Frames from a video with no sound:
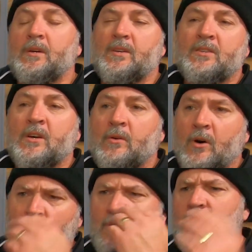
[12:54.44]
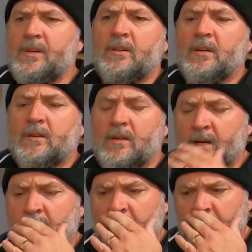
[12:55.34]
So I'll clean a
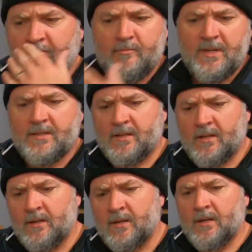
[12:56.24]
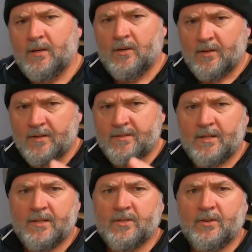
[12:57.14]
fermenter,
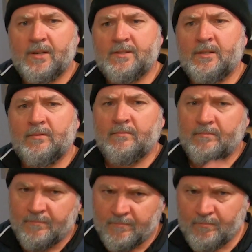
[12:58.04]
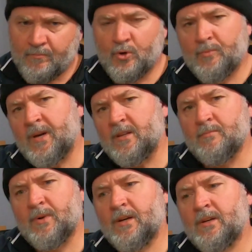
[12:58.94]
sanitize it, put it back in
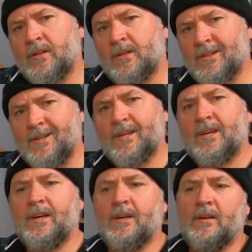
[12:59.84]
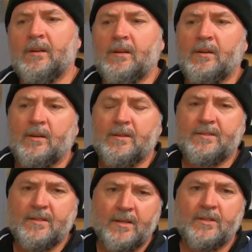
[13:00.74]
the bucket, clean a keg,
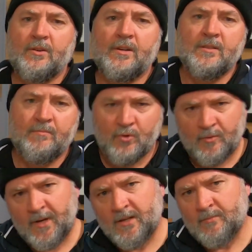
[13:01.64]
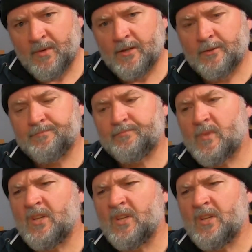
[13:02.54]
sanitize it, put it back in the bucket.